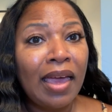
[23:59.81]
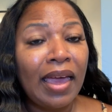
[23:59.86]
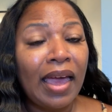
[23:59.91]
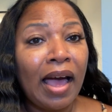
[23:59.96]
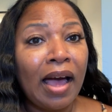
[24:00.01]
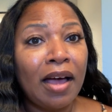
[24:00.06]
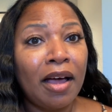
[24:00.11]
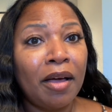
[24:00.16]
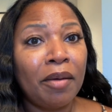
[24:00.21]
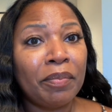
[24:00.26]

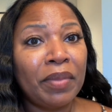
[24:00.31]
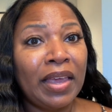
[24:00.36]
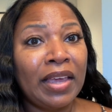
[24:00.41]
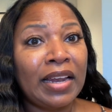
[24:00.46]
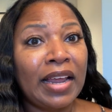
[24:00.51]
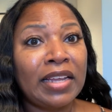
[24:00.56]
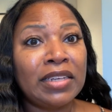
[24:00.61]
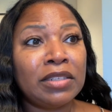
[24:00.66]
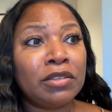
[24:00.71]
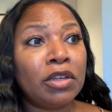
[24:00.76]
And
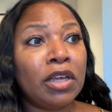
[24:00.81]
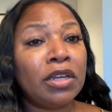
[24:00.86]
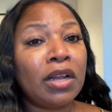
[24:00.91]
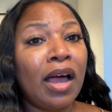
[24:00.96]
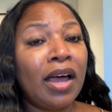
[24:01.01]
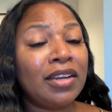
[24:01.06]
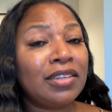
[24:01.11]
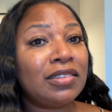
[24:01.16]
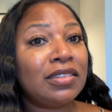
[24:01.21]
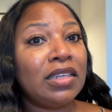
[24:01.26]

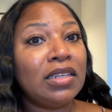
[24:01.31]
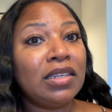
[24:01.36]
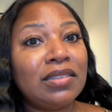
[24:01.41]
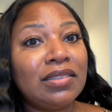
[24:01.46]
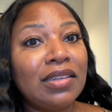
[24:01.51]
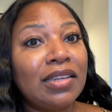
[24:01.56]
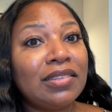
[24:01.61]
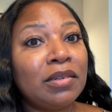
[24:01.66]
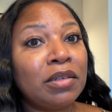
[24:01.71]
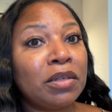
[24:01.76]
honestly,
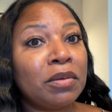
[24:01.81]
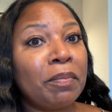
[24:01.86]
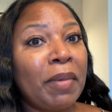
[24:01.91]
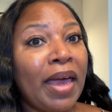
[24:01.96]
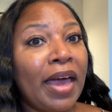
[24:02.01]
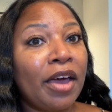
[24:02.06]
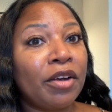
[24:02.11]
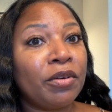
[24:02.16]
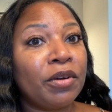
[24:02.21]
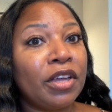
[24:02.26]
doesn't
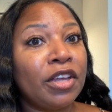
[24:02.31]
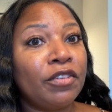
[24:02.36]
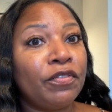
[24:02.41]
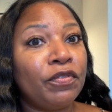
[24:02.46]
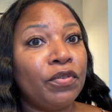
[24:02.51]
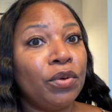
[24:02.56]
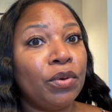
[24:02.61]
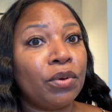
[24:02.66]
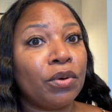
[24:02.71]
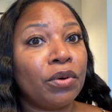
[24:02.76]
matter if
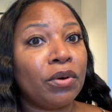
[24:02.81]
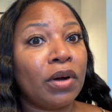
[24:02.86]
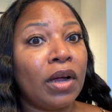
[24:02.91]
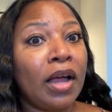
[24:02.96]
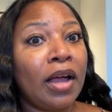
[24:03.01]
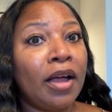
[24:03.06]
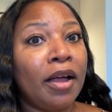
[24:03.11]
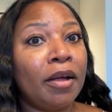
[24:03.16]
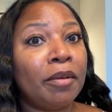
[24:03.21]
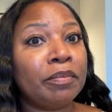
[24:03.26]
you're
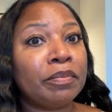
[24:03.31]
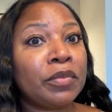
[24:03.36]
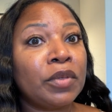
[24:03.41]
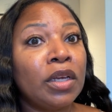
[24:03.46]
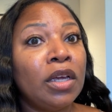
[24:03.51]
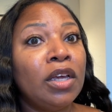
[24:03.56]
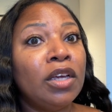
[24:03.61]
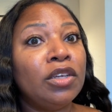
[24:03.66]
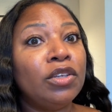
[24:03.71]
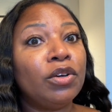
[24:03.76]

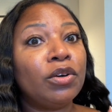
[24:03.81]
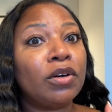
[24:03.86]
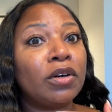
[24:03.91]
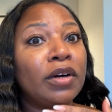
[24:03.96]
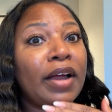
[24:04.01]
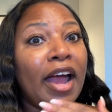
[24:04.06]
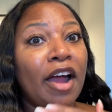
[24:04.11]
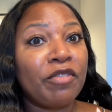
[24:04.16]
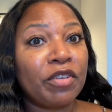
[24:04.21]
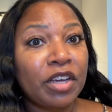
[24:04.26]

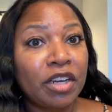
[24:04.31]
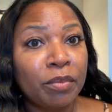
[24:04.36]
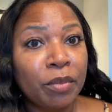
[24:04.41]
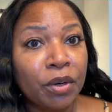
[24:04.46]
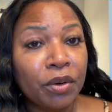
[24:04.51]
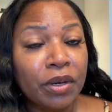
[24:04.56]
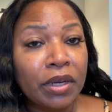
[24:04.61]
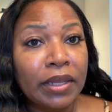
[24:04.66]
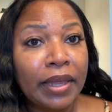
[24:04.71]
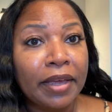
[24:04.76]
African
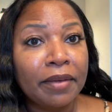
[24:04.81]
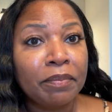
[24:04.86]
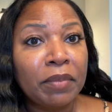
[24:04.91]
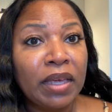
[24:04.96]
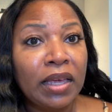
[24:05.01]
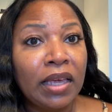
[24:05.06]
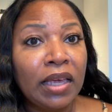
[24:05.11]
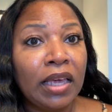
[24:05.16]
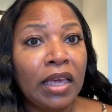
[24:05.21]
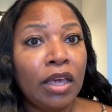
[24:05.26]
American like
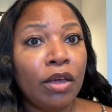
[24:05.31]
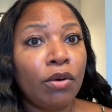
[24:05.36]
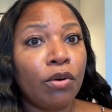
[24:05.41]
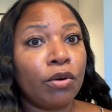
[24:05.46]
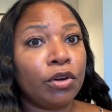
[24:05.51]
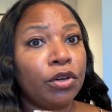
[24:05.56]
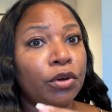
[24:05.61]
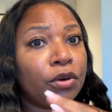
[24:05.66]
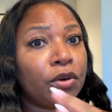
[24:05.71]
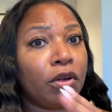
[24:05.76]
me, or
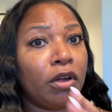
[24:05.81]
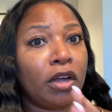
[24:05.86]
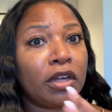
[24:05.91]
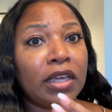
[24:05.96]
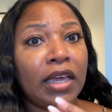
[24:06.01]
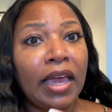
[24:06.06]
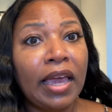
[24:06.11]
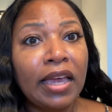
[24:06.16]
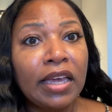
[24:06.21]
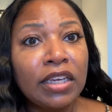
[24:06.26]
you're
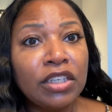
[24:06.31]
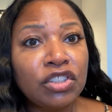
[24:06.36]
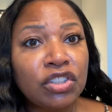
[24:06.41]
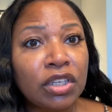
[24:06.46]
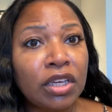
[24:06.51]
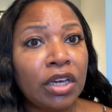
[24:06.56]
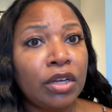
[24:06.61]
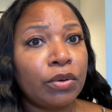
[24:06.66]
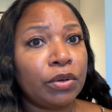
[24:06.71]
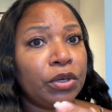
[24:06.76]

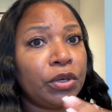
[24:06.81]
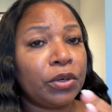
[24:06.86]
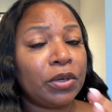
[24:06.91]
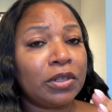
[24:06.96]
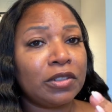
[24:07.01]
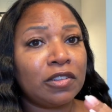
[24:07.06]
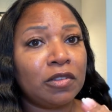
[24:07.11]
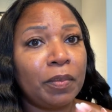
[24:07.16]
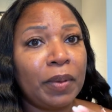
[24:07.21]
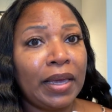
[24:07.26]
Caucasian, or you're
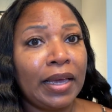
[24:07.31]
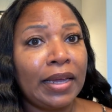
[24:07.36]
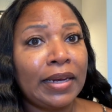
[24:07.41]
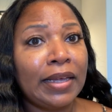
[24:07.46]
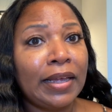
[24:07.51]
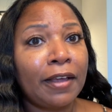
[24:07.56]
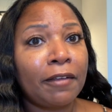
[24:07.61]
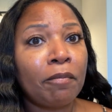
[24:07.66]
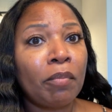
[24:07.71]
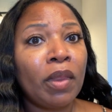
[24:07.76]

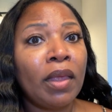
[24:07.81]
Hispanic.